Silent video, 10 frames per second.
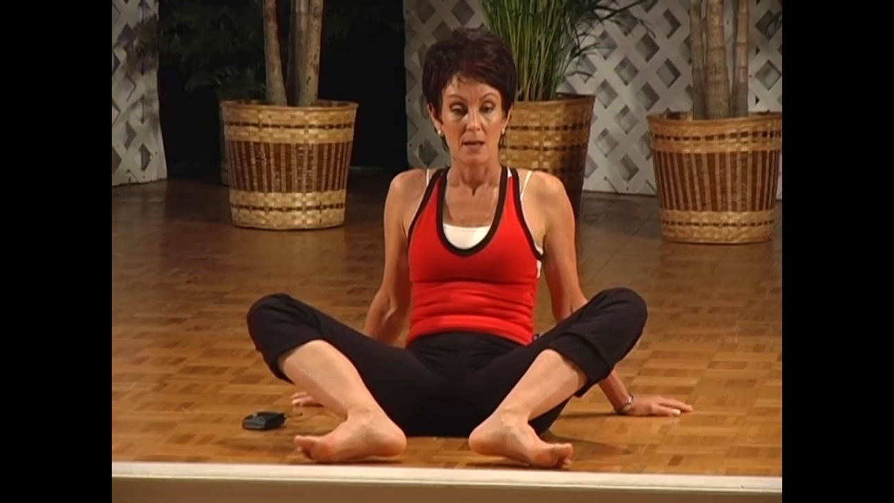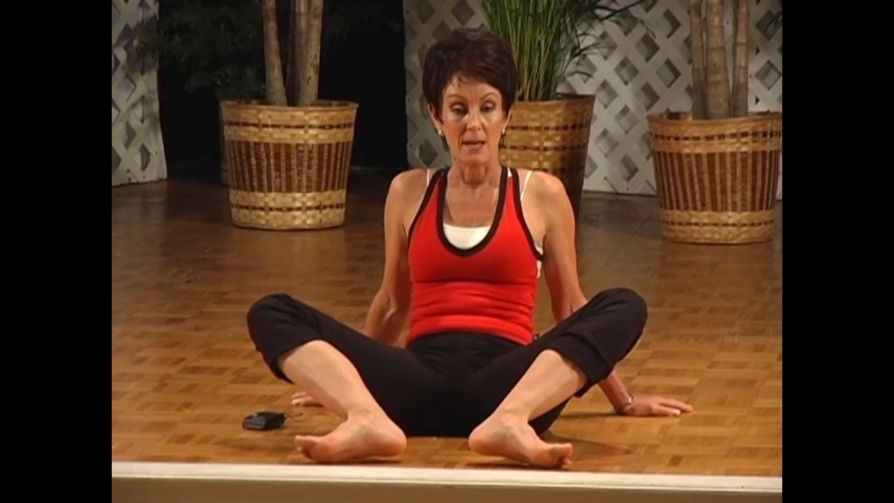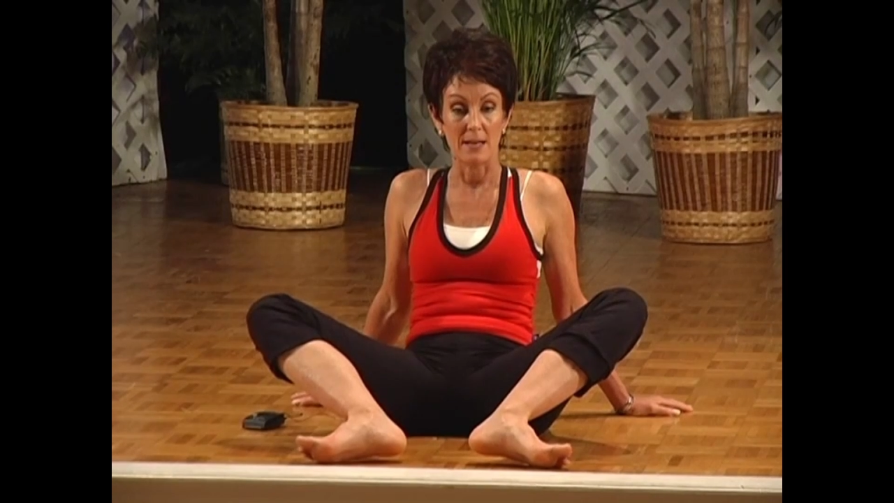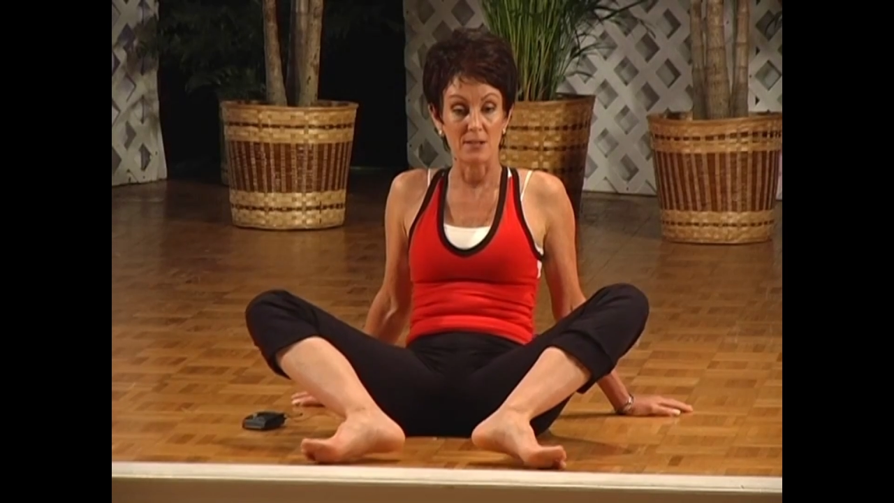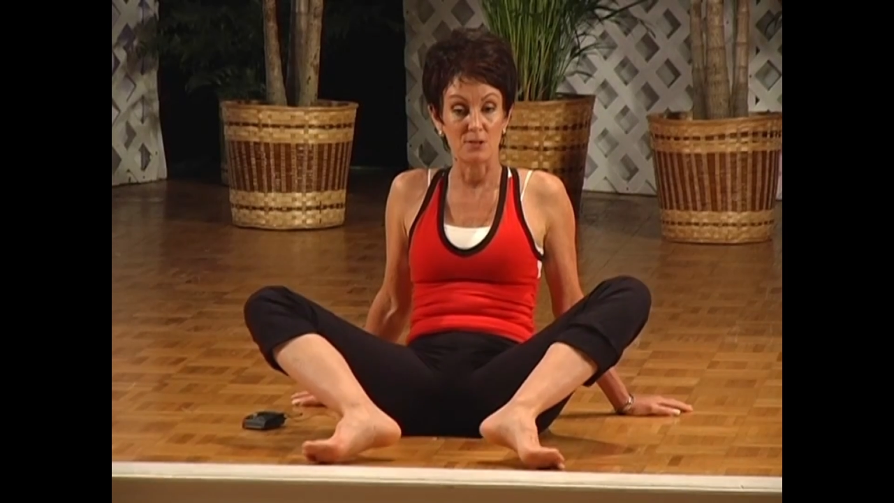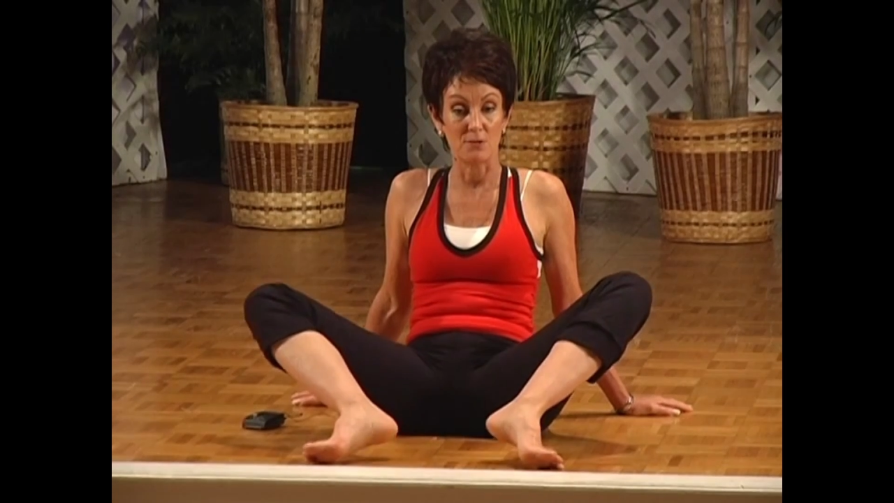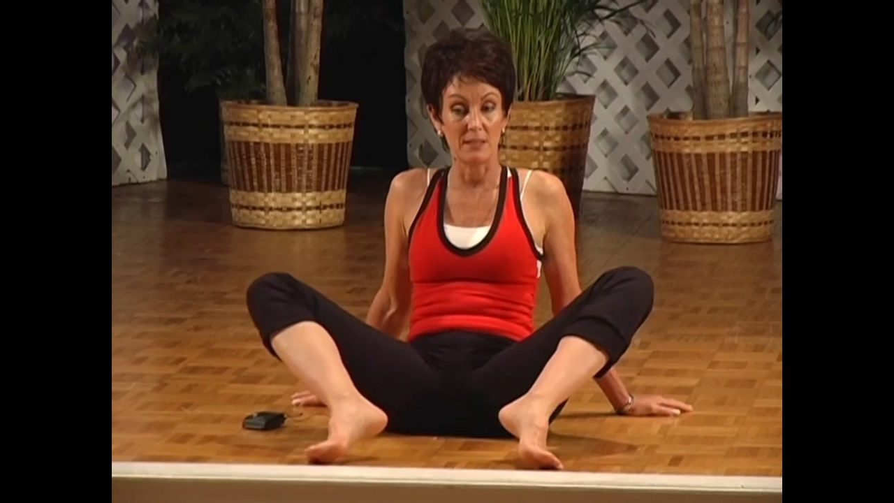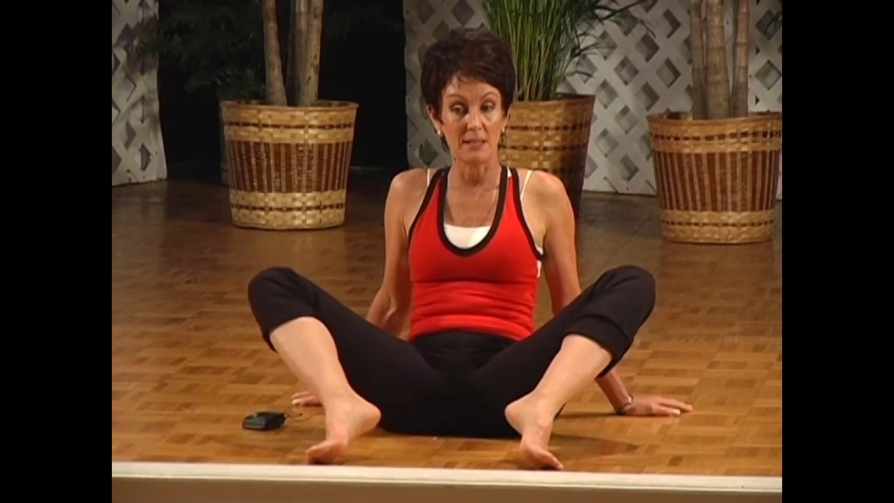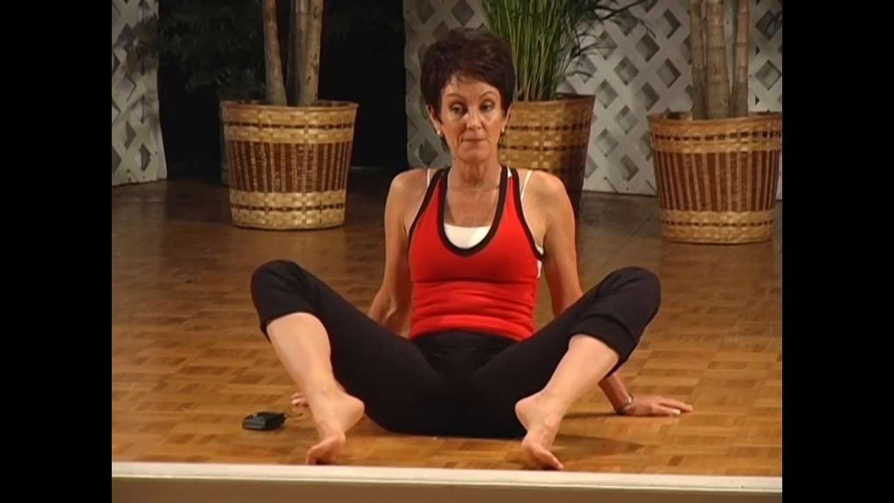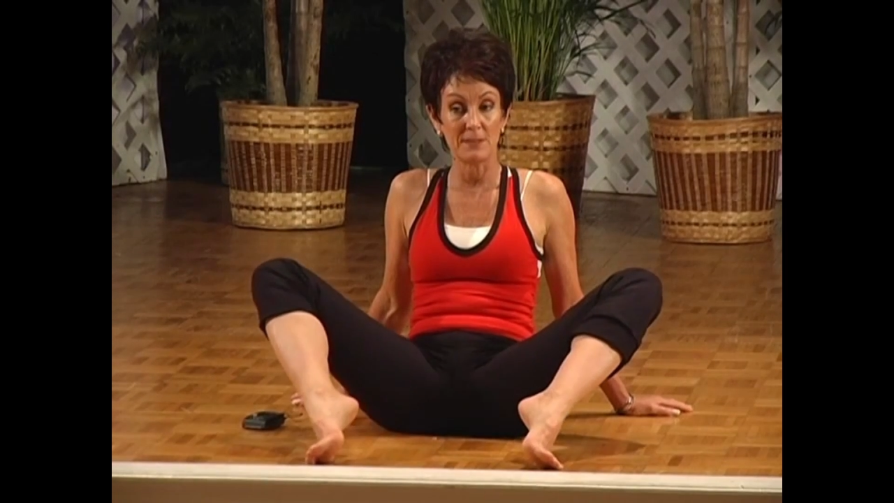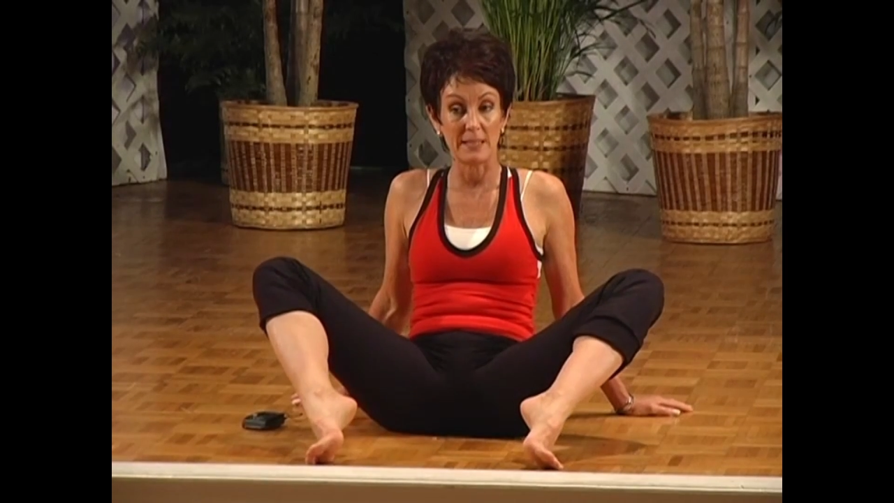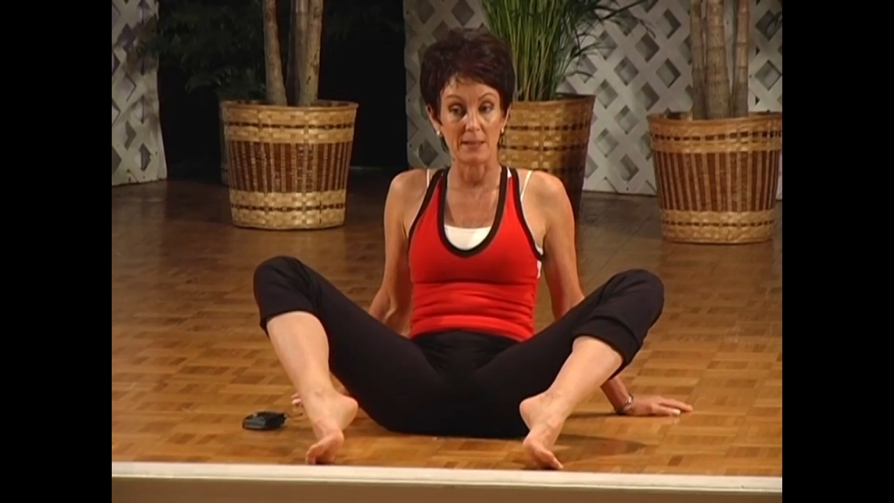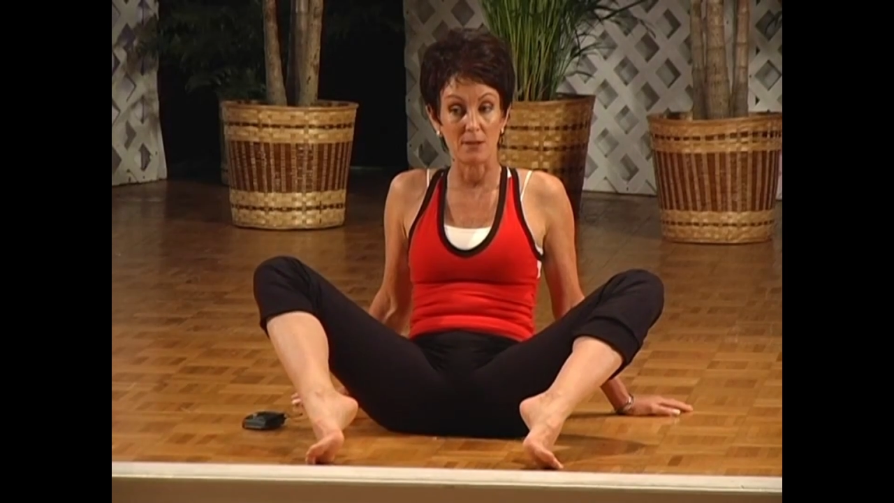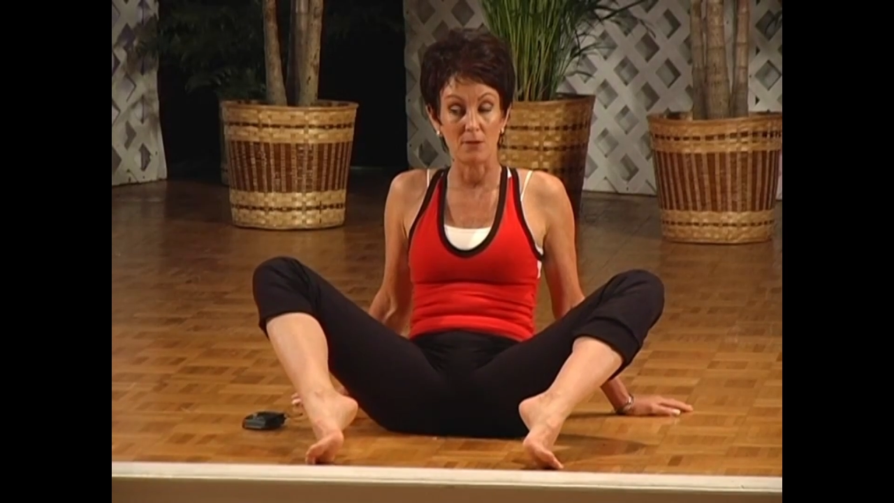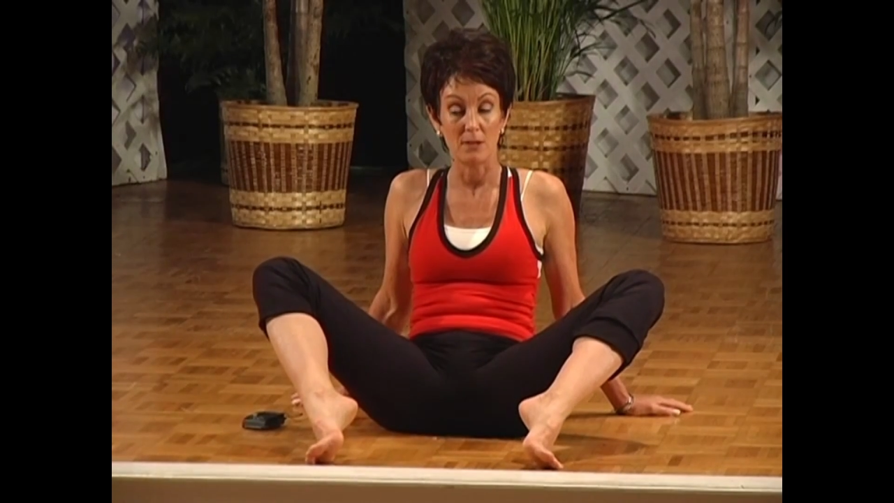and as you lift
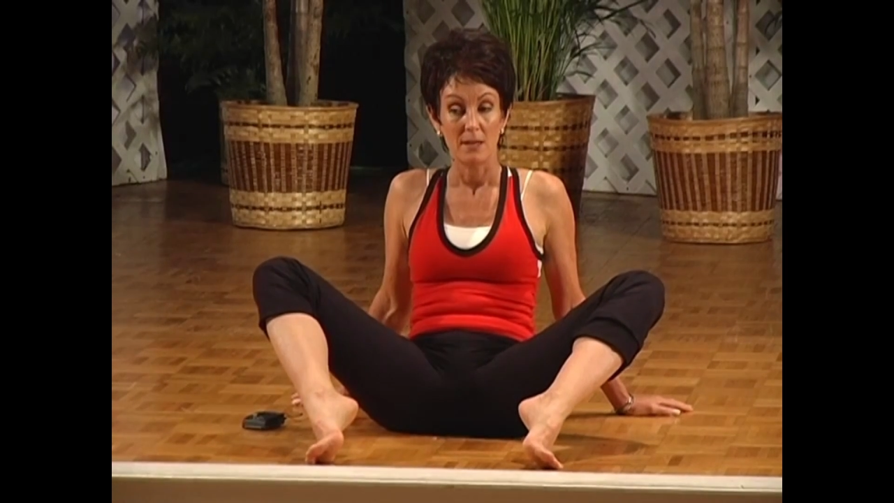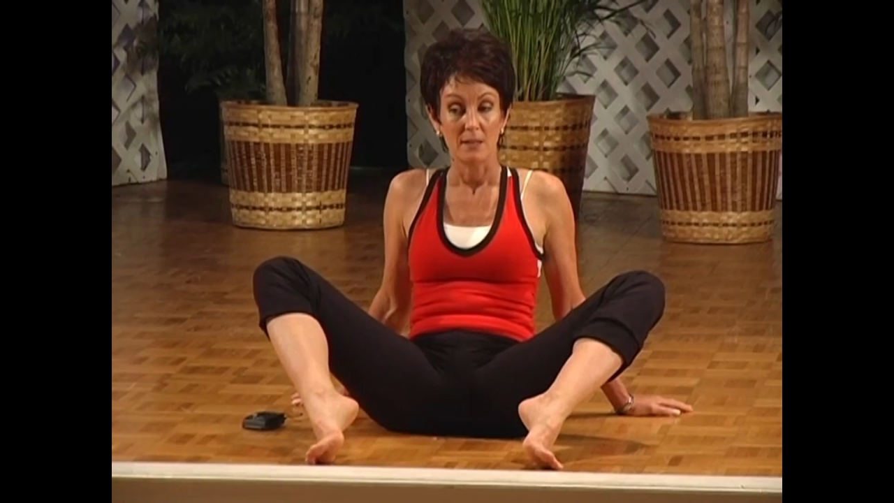heel,